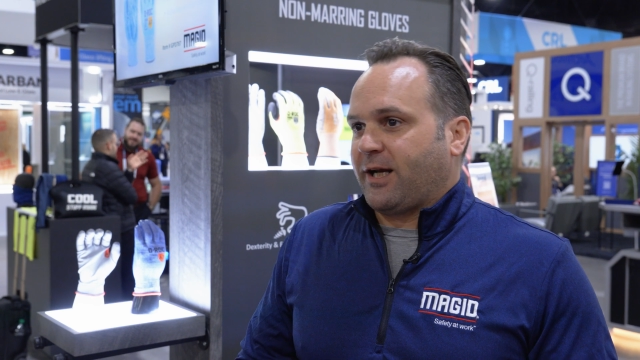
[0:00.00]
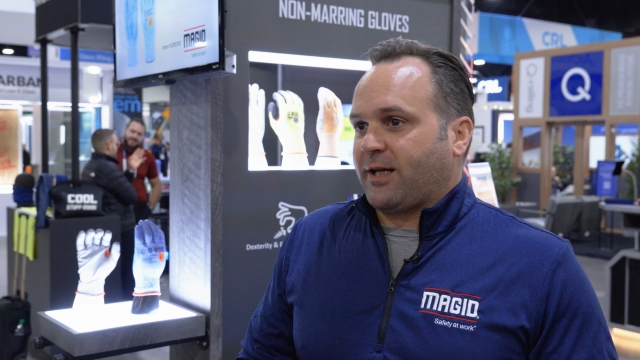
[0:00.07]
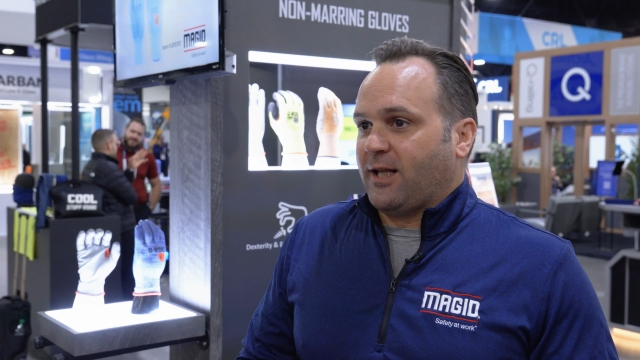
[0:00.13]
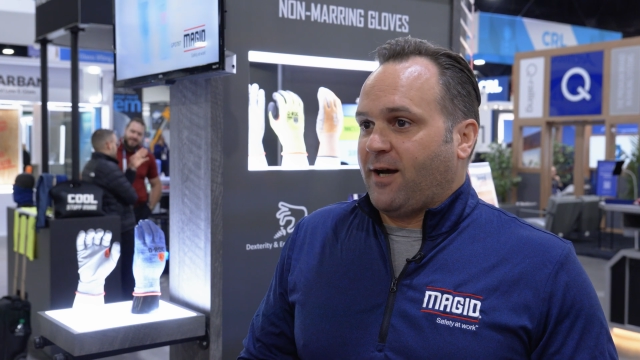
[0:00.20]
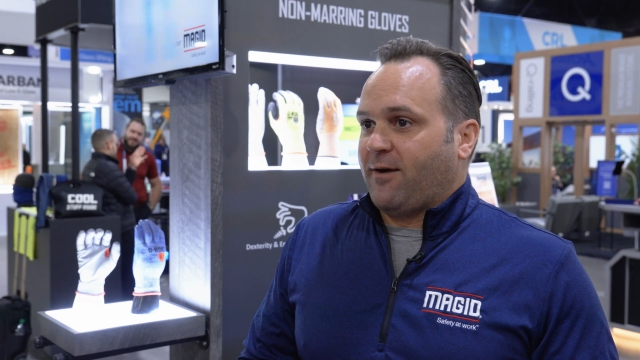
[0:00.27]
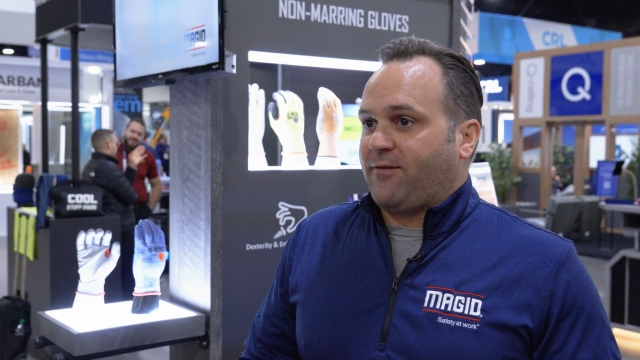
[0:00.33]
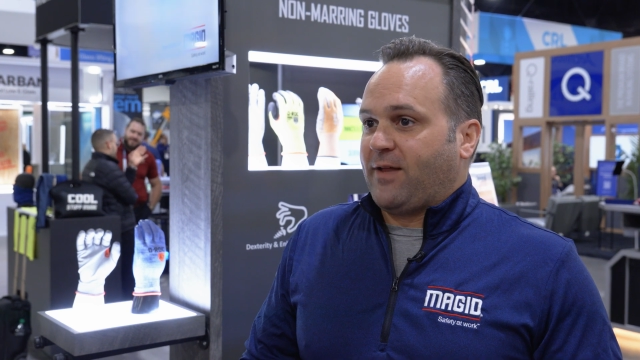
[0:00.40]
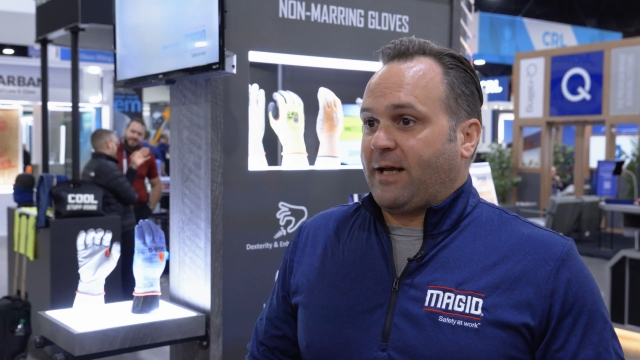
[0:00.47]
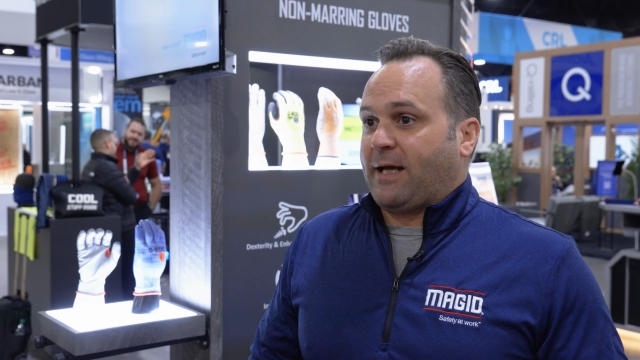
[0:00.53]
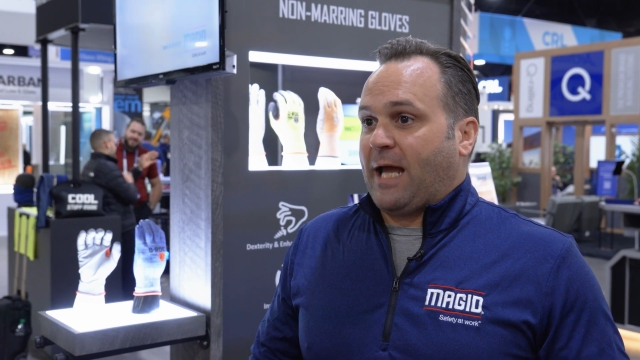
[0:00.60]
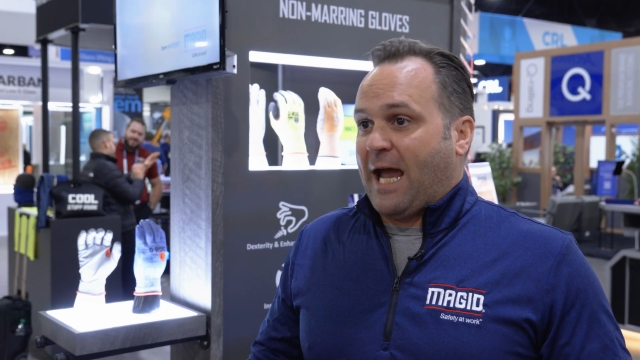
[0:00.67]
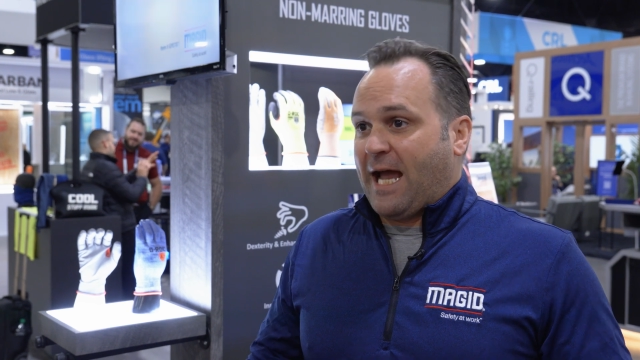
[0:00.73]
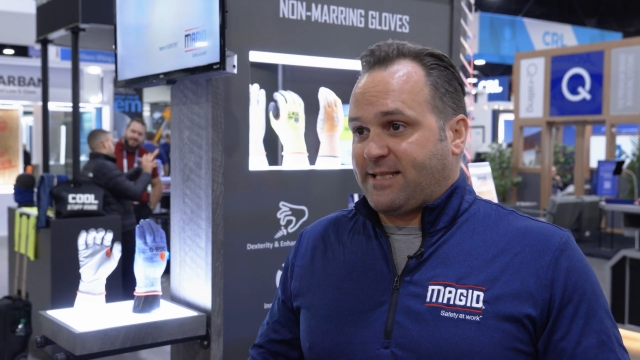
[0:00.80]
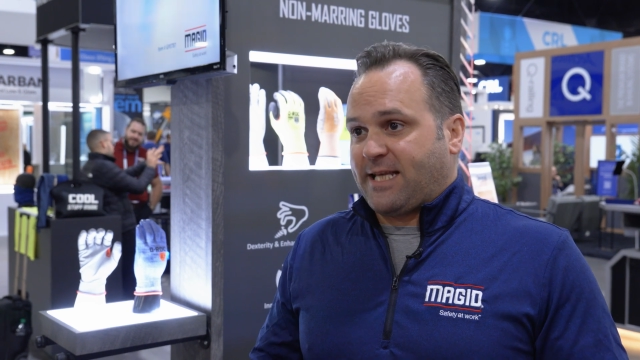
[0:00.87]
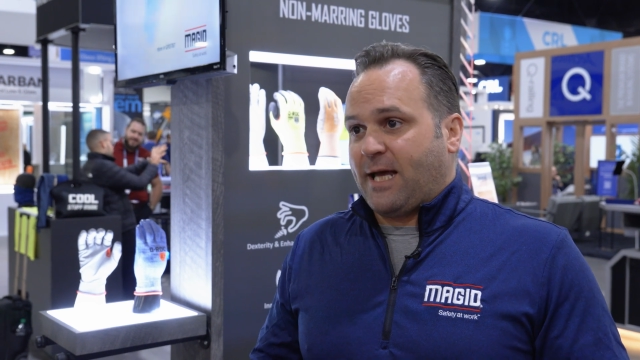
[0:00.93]
glove that
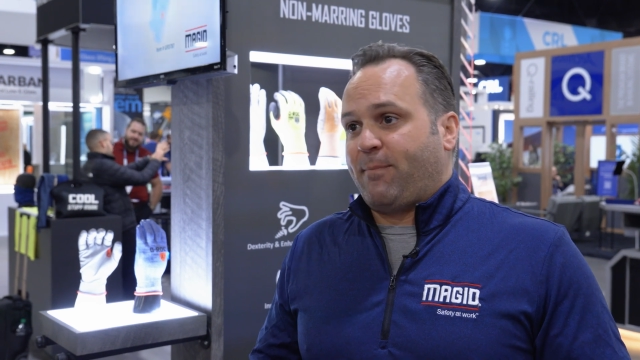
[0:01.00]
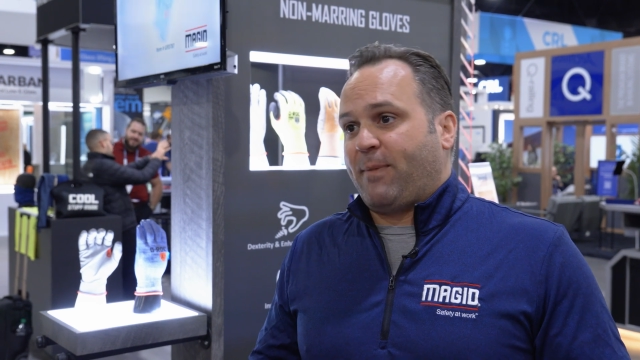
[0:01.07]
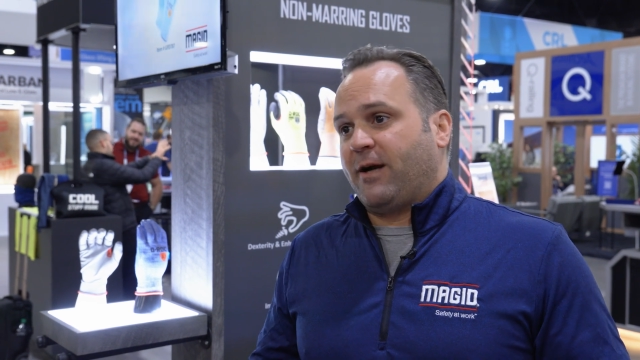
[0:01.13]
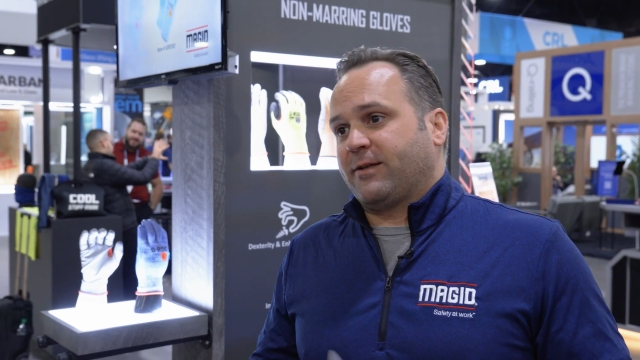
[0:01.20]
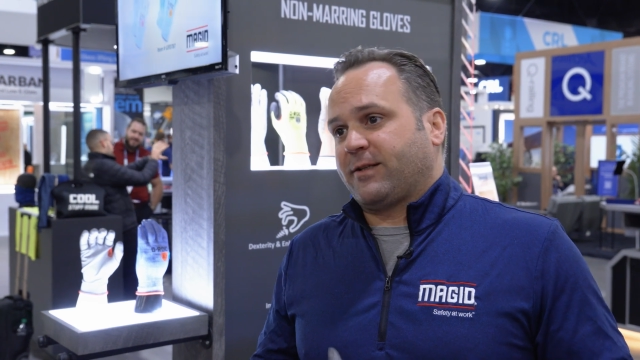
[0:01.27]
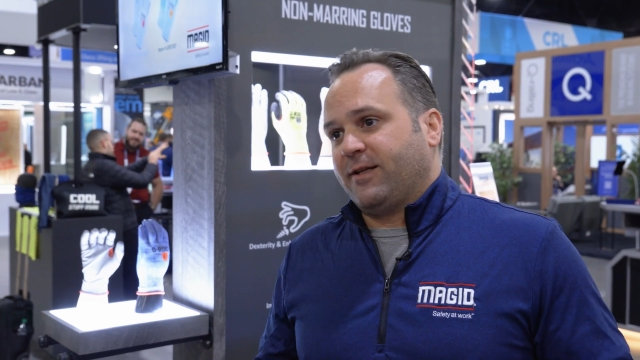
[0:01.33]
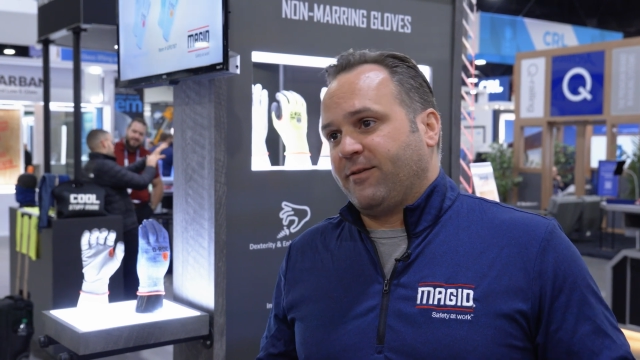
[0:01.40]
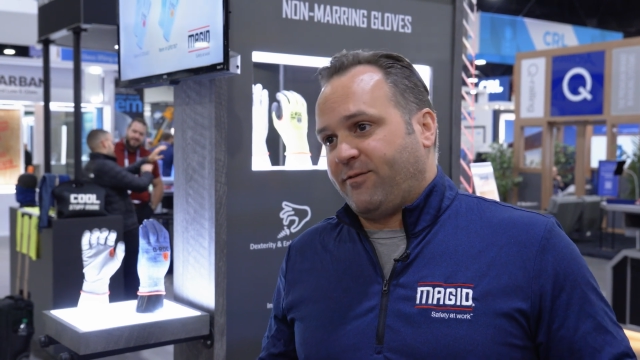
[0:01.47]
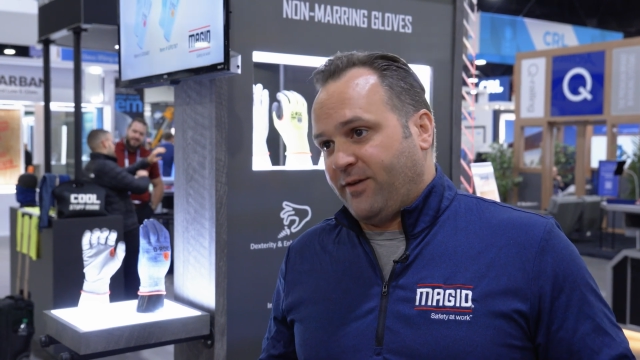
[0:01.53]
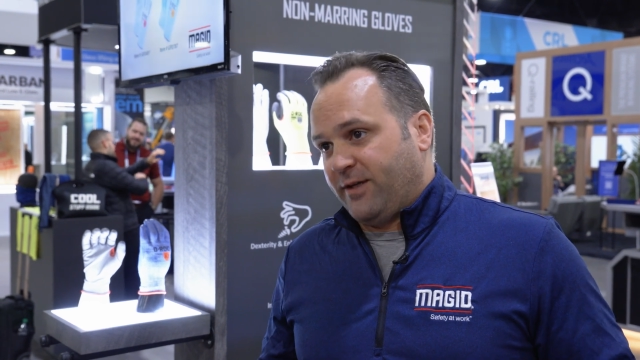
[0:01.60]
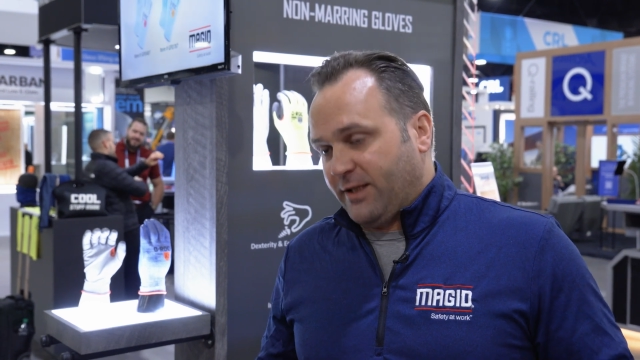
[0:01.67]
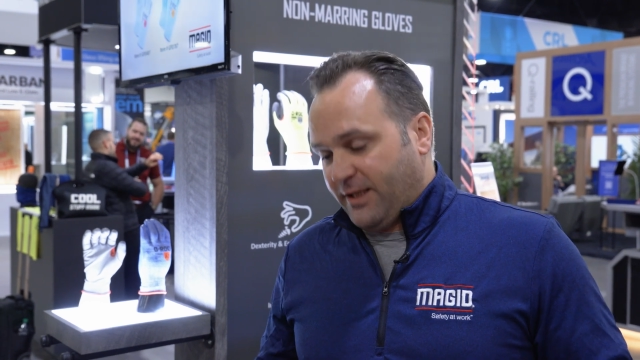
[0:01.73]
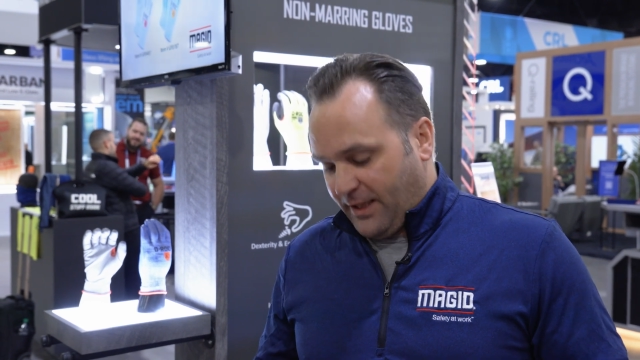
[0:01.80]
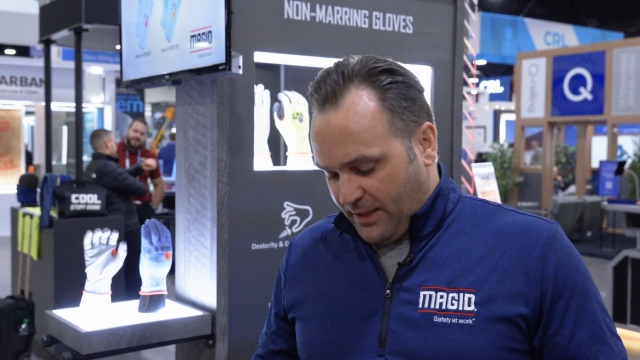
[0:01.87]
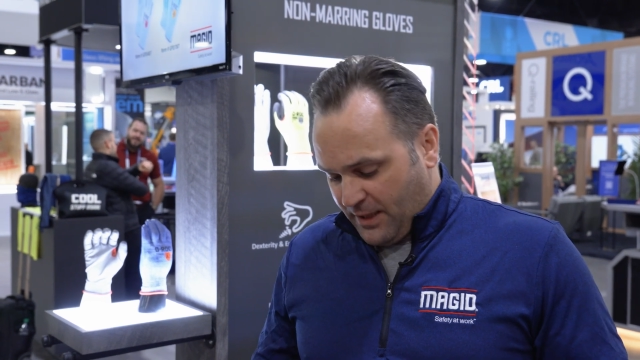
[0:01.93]
has that bearskin
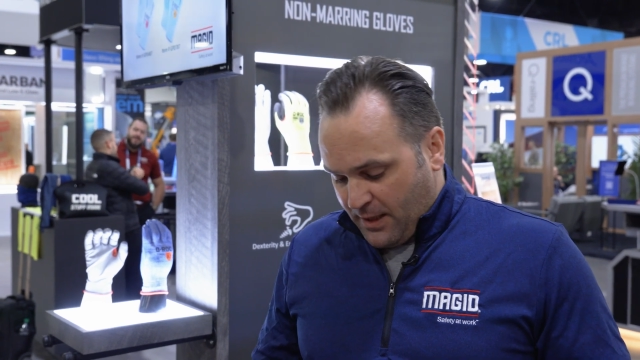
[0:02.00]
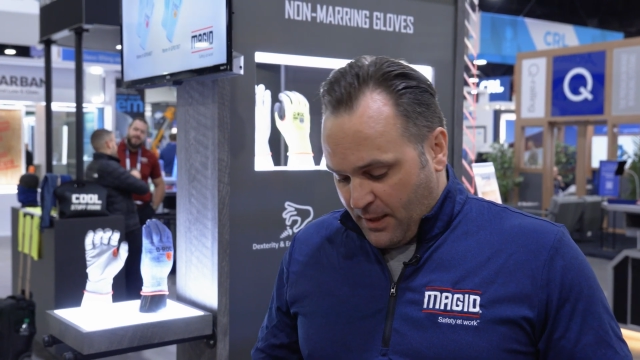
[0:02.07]
feeling